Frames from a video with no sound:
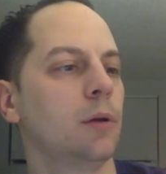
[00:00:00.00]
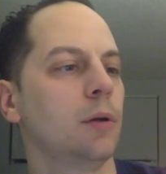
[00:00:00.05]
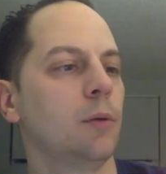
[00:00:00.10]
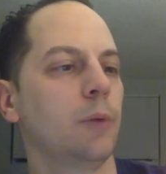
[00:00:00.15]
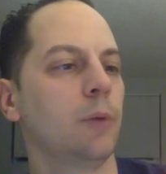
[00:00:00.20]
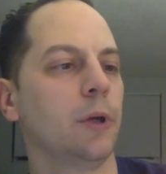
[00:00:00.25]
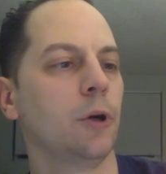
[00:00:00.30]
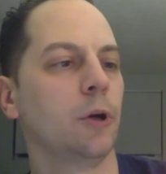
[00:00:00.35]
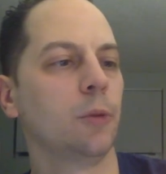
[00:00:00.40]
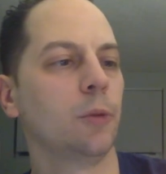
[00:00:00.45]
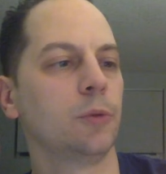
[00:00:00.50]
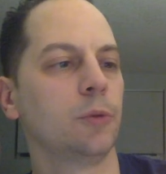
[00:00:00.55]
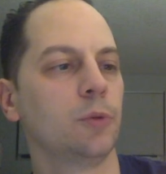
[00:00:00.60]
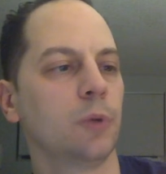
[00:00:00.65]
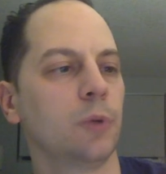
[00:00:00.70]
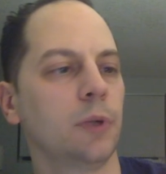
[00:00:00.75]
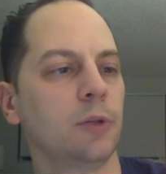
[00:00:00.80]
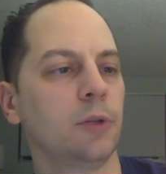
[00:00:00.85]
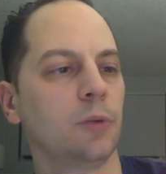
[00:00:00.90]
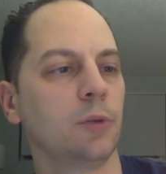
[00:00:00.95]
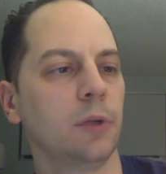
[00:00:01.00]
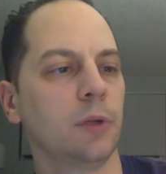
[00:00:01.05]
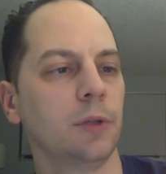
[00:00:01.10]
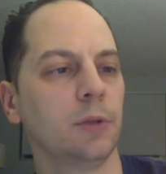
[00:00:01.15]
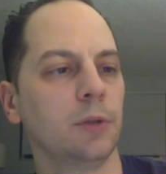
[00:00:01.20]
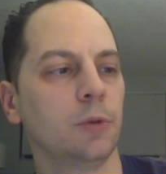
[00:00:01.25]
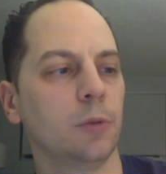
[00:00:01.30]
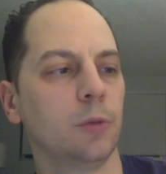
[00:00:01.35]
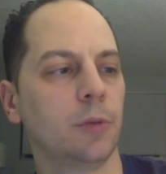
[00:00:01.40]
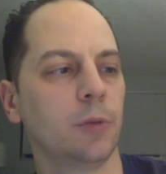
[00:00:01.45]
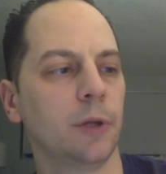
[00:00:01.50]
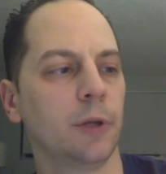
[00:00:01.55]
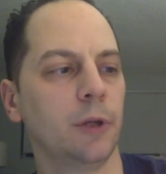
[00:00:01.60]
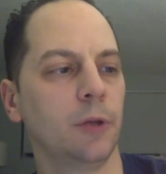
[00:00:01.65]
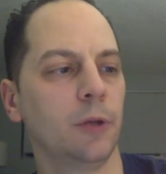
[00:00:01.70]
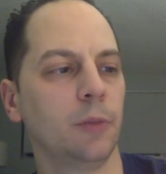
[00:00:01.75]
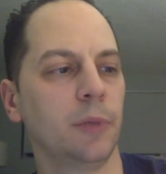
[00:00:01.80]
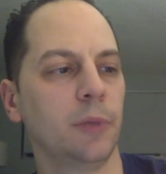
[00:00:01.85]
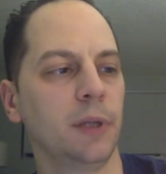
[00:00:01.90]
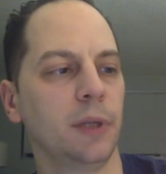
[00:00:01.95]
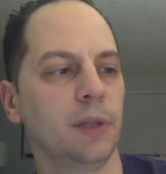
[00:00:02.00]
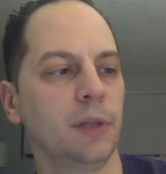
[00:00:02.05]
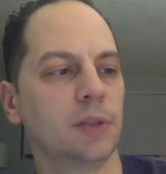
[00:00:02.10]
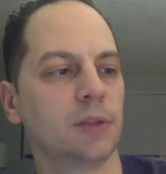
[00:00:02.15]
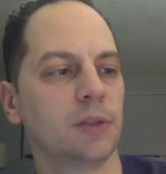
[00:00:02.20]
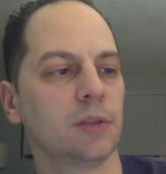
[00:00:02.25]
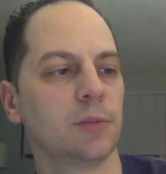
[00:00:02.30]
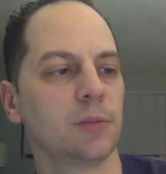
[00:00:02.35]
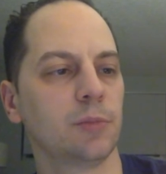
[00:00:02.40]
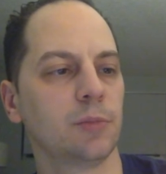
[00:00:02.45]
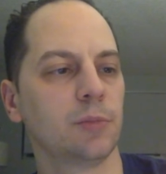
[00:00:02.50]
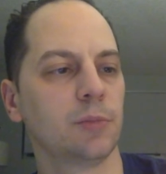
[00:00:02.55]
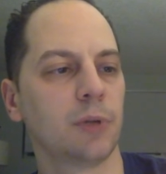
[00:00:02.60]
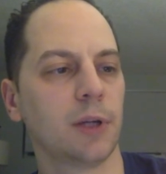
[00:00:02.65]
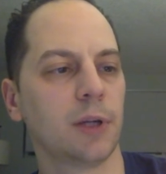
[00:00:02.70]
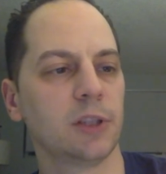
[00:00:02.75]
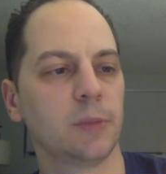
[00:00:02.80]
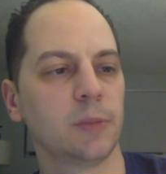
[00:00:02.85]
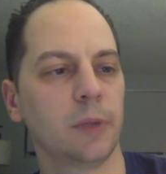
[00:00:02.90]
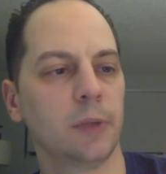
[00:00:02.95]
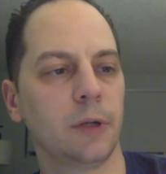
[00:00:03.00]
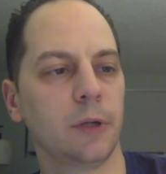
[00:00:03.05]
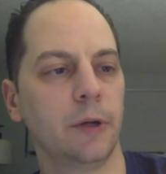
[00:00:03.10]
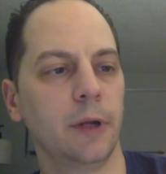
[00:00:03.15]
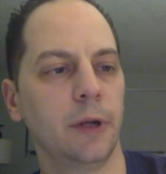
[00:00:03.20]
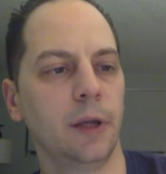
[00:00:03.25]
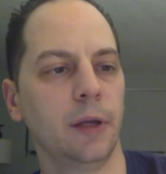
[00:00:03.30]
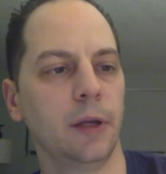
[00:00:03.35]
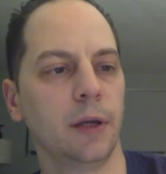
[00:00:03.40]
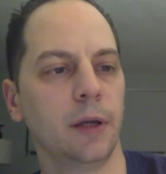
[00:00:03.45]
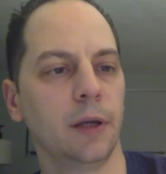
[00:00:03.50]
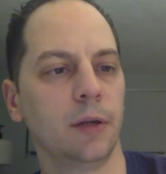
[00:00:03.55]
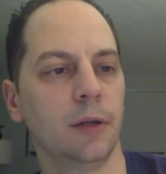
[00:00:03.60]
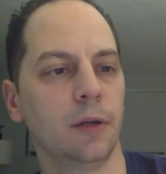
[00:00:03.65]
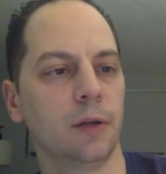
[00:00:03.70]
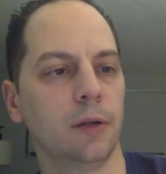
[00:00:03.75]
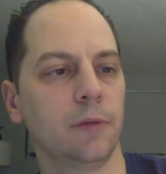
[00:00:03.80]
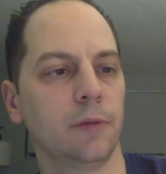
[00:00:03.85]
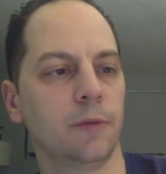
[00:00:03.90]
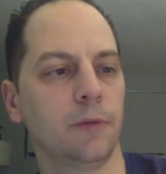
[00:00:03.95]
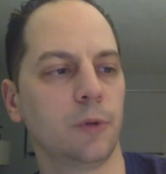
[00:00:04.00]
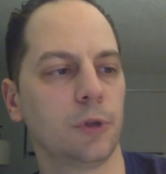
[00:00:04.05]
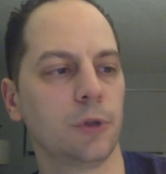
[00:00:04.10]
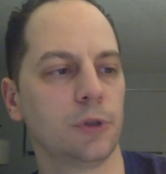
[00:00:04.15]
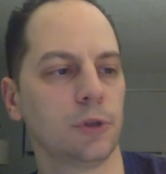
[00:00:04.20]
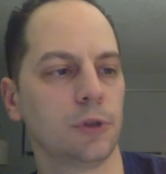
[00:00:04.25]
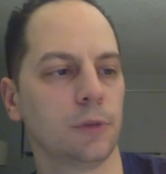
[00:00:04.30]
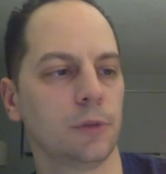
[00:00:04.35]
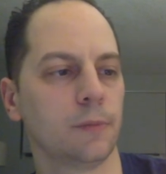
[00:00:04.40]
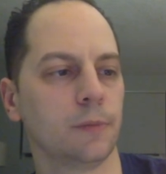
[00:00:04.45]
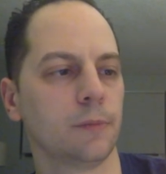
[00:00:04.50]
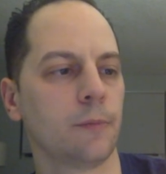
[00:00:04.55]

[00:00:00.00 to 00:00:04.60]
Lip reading: We hope 2022 will bring you peace, prosperity and good fortune